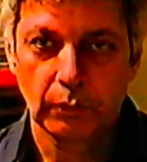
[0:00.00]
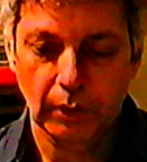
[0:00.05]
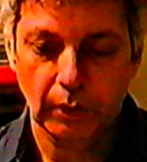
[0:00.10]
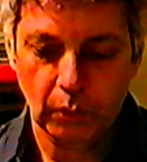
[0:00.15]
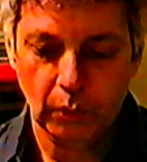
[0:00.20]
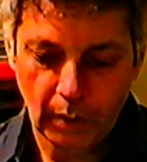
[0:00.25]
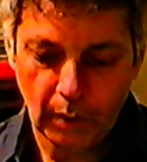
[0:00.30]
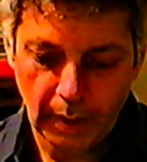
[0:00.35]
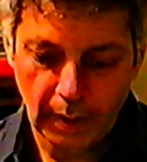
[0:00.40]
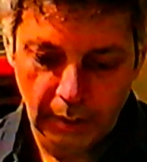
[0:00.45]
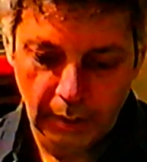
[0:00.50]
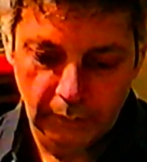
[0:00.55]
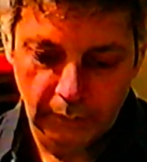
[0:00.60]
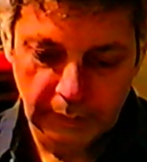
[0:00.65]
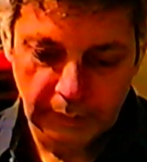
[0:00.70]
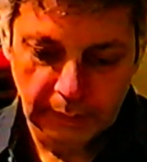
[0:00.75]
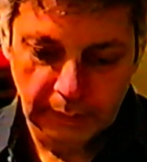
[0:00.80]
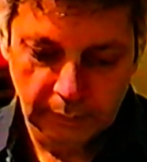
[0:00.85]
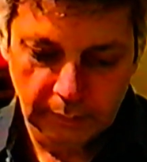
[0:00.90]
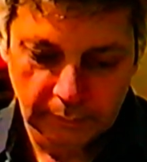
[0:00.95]

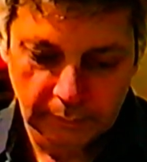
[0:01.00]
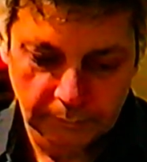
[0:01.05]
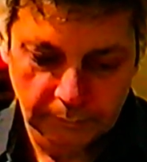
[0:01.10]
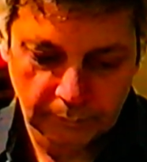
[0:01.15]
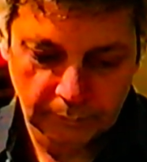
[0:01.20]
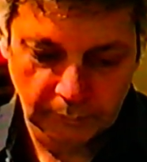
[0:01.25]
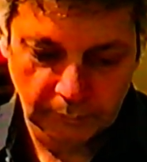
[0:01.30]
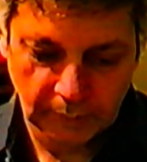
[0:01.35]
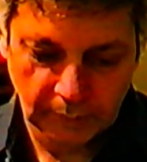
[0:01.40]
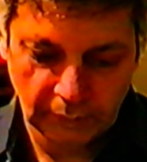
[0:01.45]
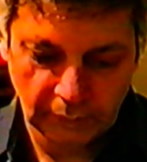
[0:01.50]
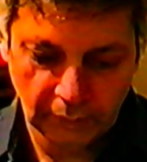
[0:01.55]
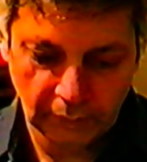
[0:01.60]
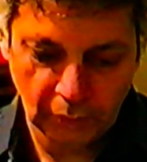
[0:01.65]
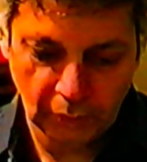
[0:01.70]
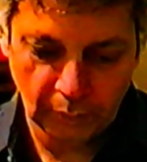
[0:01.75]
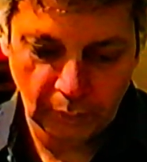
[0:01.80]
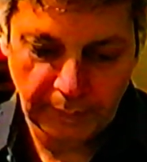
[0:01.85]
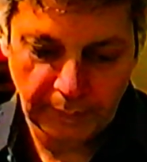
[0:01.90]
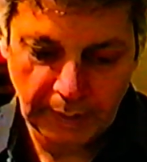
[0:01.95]
requiring the
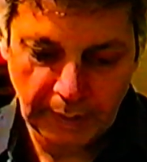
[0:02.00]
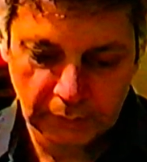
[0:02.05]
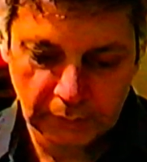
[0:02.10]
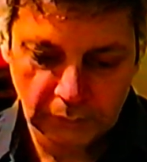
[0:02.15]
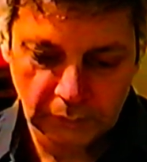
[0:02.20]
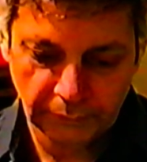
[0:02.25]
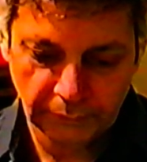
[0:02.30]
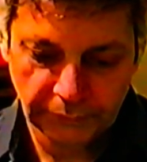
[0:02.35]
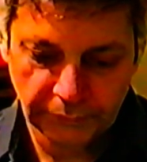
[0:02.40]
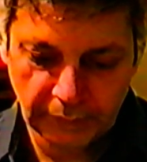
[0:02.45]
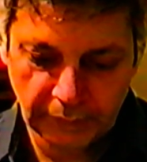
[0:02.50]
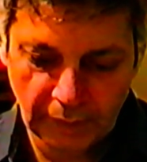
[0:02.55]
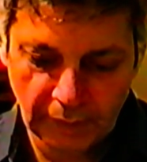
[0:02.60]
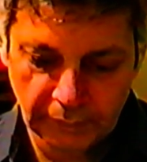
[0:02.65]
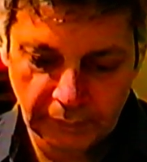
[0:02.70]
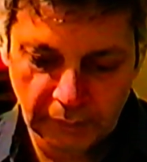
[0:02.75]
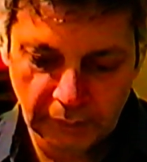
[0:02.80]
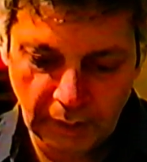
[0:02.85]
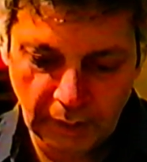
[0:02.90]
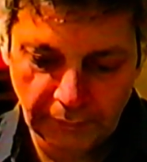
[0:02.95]
command of
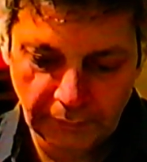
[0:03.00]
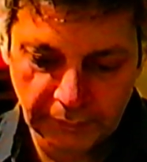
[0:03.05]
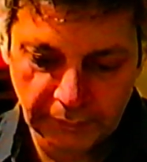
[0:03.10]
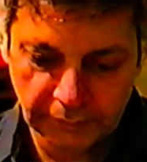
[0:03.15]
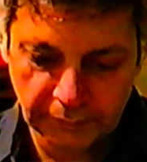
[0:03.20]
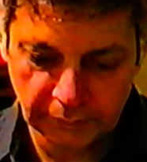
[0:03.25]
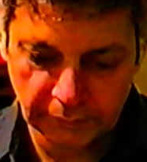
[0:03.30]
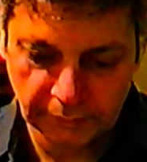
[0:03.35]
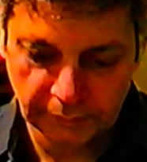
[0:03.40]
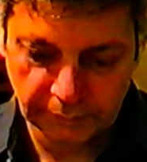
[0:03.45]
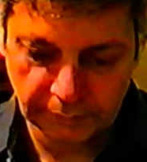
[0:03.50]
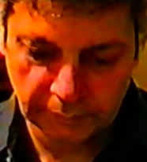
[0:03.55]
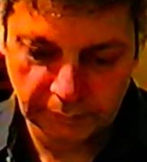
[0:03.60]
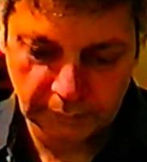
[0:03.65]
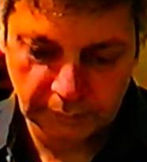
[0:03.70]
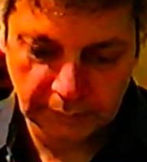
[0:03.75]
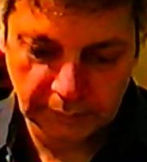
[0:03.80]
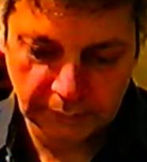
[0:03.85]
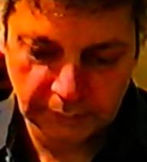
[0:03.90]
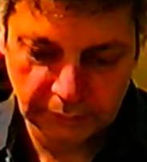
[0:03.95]
several officers,
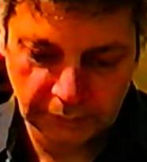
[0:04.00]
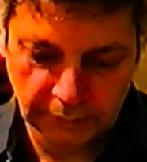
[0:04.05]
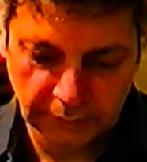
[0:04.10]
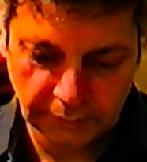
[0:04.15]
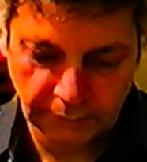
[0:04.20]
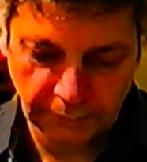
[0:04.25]
e.g.